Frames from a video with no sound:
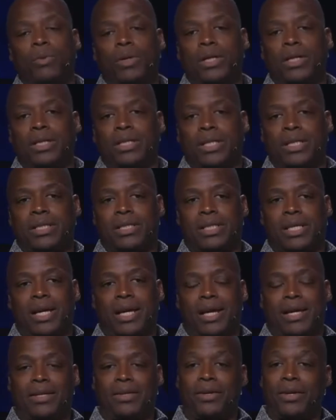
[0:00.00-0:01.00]
What he just
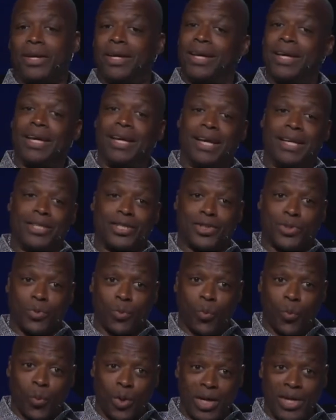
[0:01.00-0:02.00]
said it's
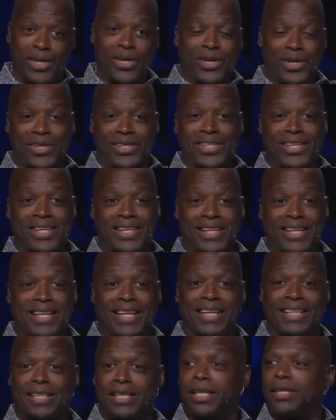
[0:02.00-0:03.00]
weird
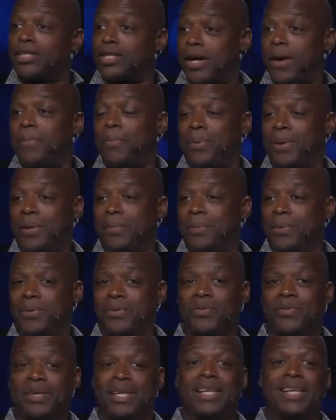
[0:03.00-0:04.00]
to some
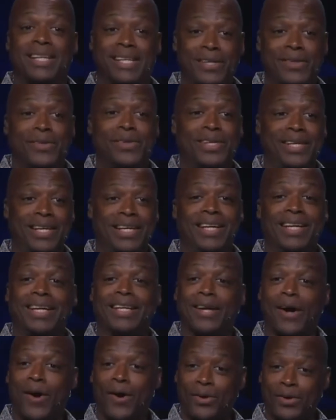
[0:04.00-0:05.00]
people that literally
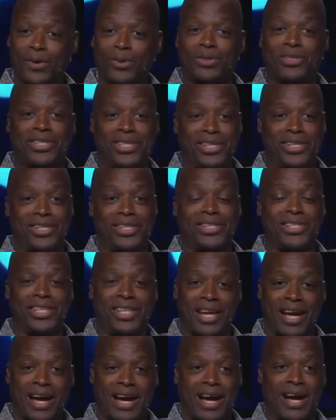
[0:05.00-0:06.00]
in all those years
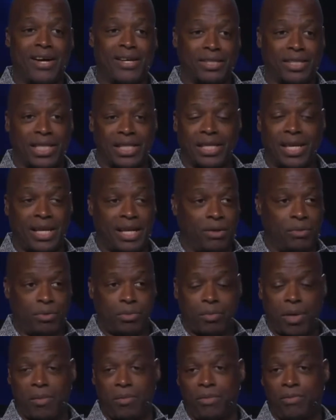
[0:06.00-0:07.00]
in our house, I think he
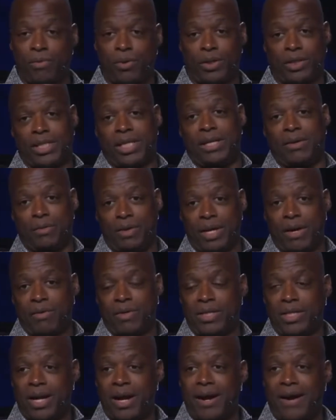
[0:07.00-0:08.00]
was maybe 14 when I
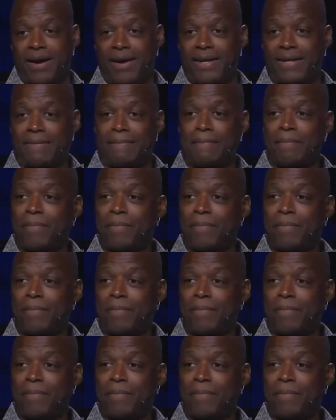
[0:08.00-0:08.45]
retired,